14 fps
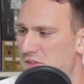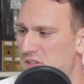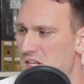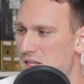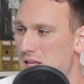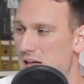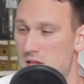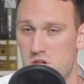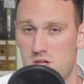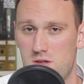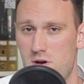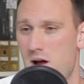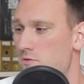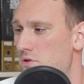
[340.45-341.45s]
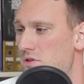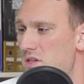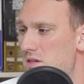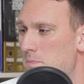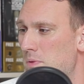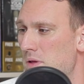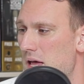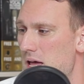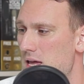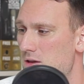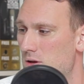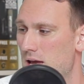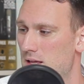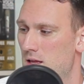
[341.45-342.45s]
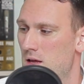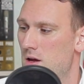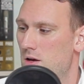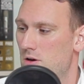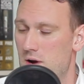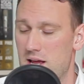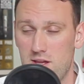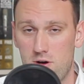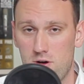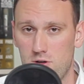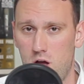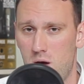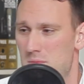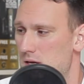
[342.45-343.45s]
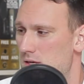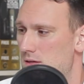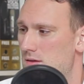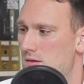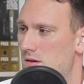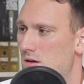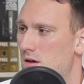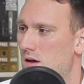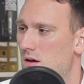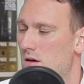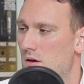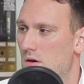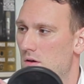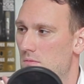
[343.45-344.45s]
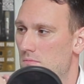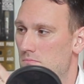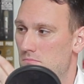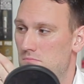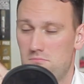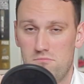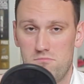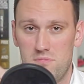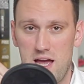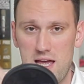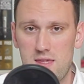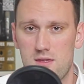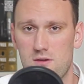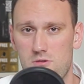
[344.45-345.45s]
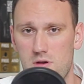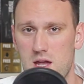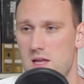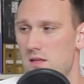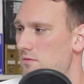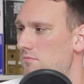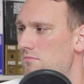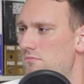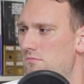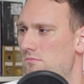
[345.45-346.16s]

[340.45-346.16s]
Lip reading: thin edges around the display. You get great ergonomics, nice screen.